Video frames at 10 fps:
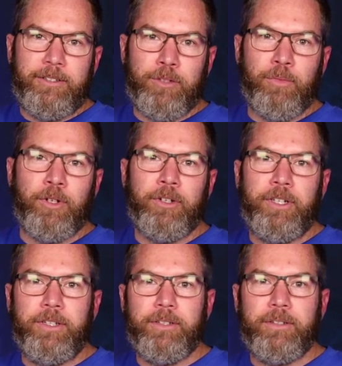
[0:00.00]
to
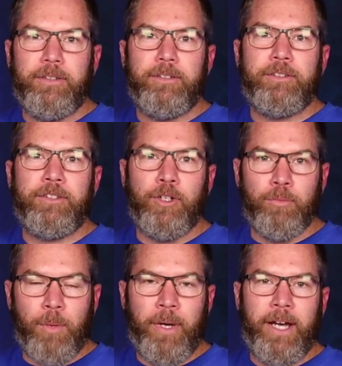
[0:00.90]
Murray,
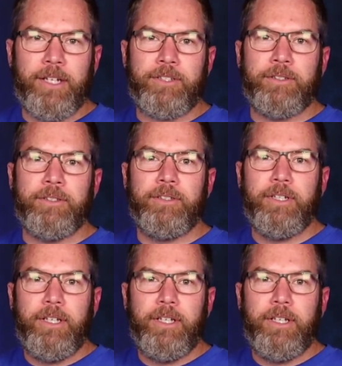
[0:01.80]
told my pastor,